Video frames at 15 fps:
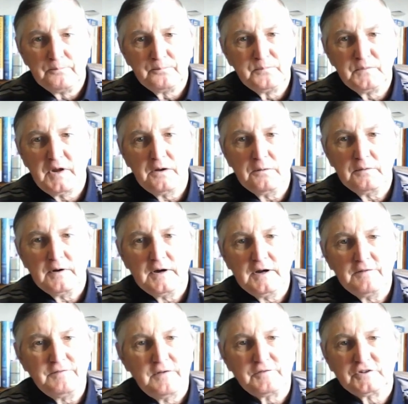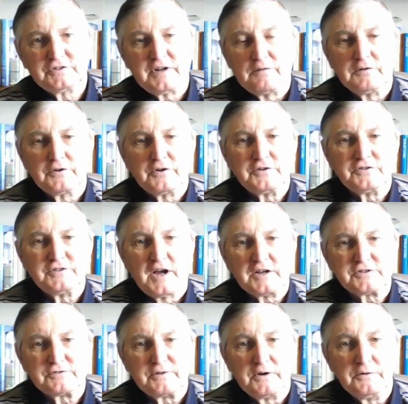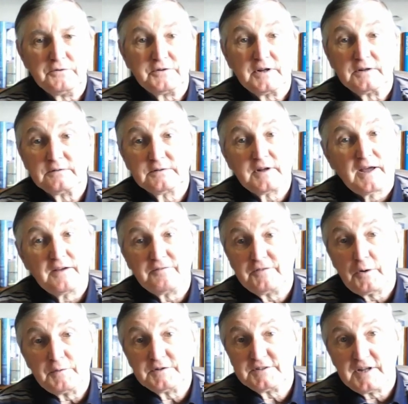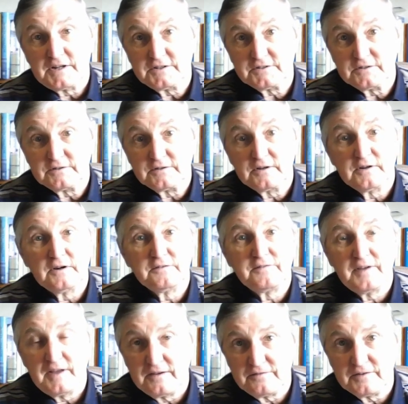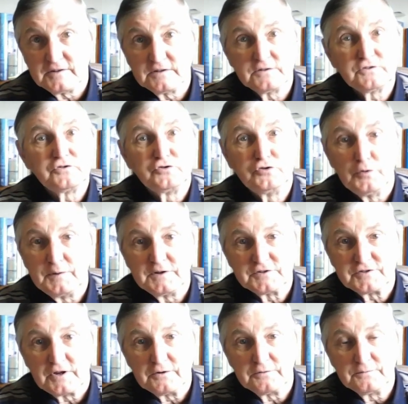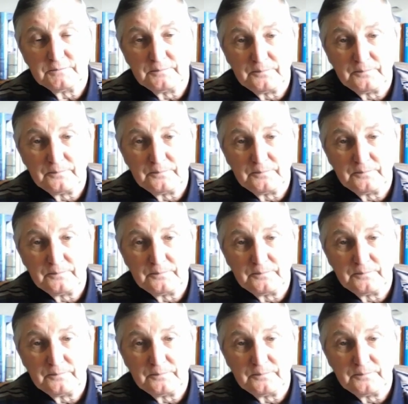No, I've never travelled on Jack's Road and have no intention of ever doing so.